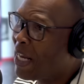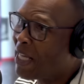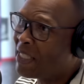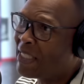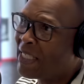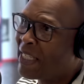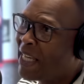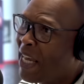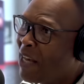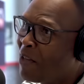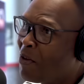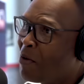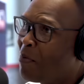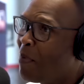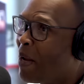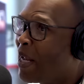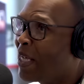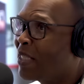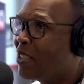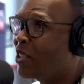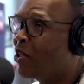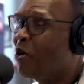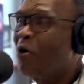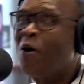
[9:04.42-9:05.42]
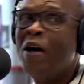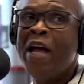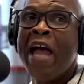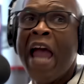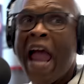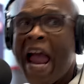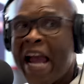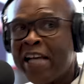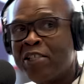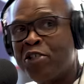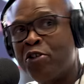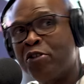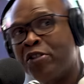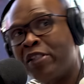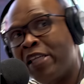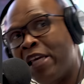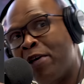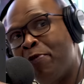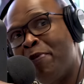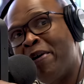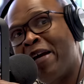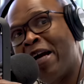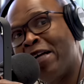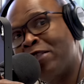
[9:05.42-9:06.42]
that together, man. So as you
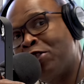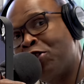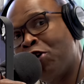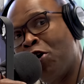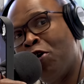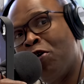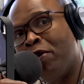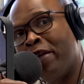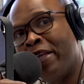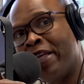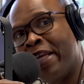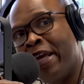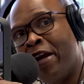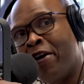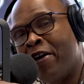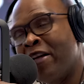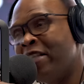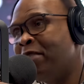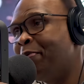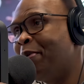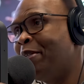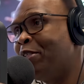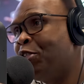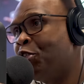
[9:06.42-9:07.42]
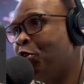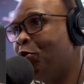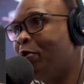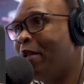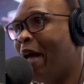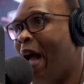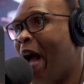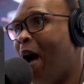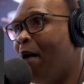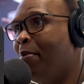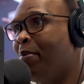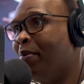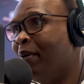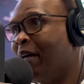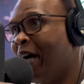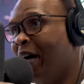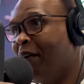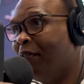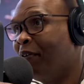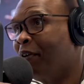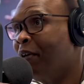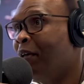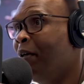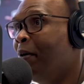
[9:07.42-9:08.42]
see, we got Joel in here. He's been shooting the album
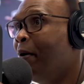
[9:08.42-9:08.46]
cover,